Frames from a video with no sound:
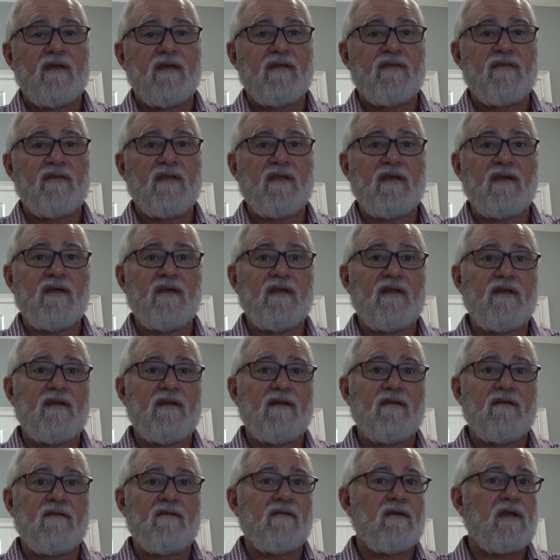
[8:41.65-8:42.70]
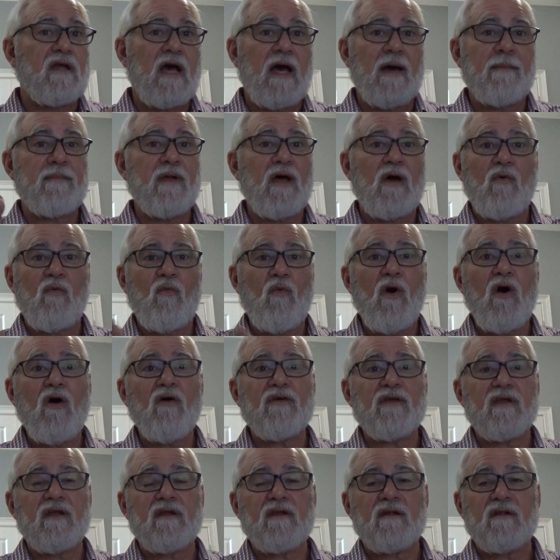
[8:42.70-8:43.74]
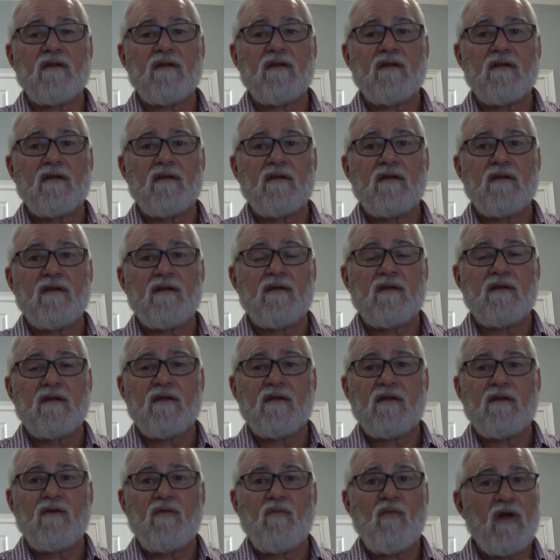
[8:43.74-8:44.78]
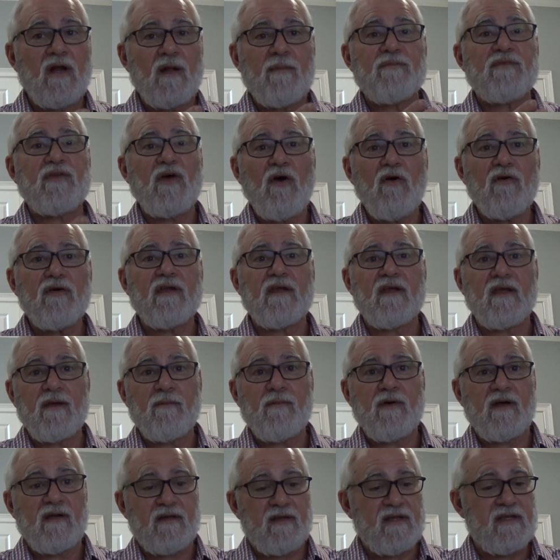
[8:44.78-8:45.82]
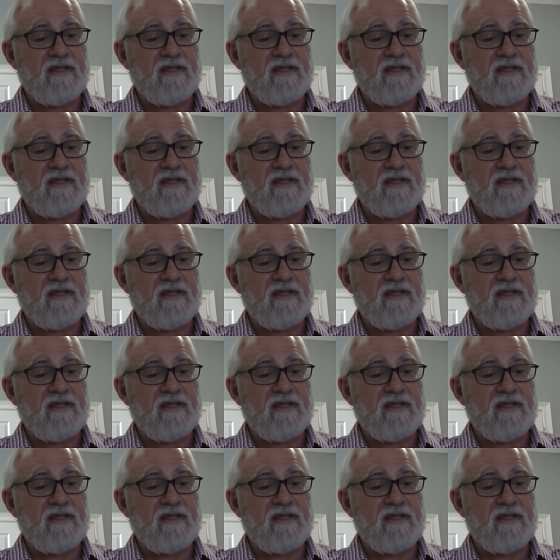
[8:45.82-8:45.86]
then I'm not walking what I'm talking, am I?